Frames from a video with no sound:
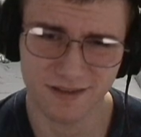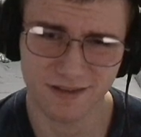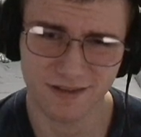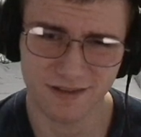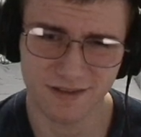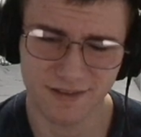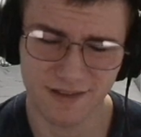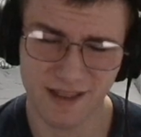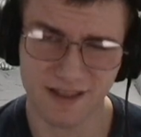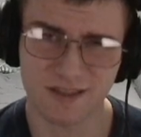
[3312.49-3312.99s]

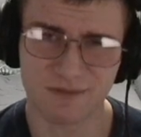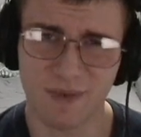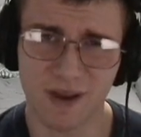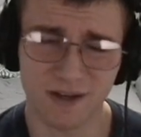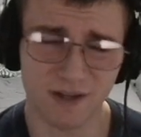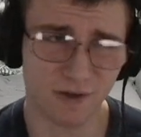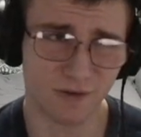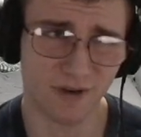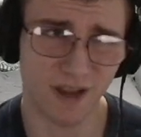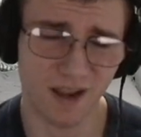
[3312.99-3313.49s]
That's my new
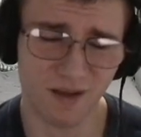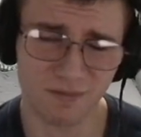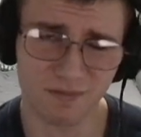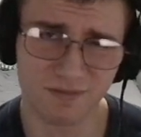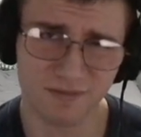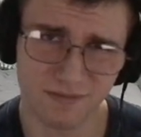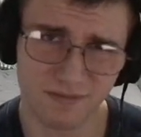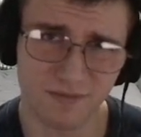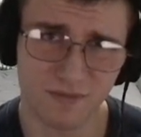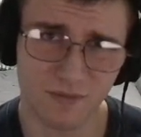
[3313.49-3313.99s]
name.
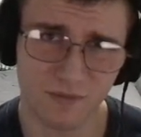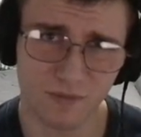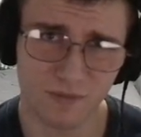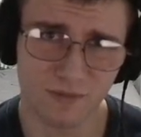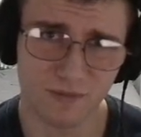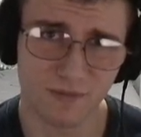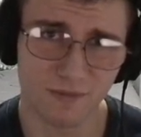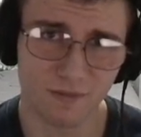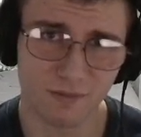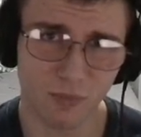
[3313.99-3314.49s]

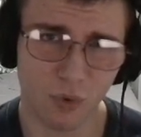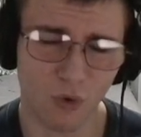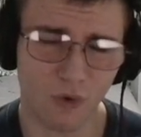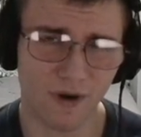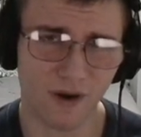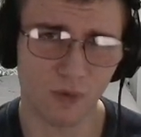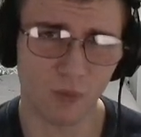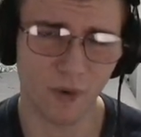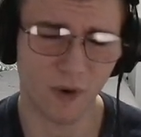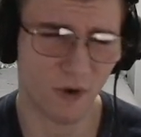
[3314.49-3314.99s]
Boring
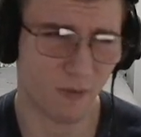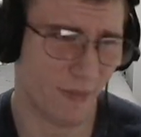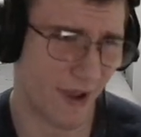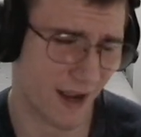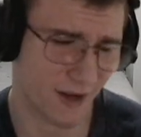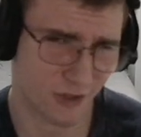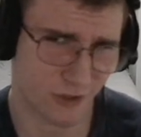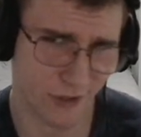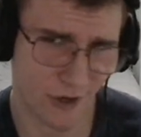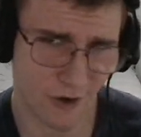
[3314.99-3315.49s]
Weird Man
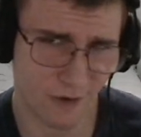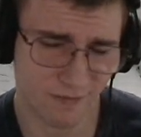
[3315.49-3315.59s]
Joe.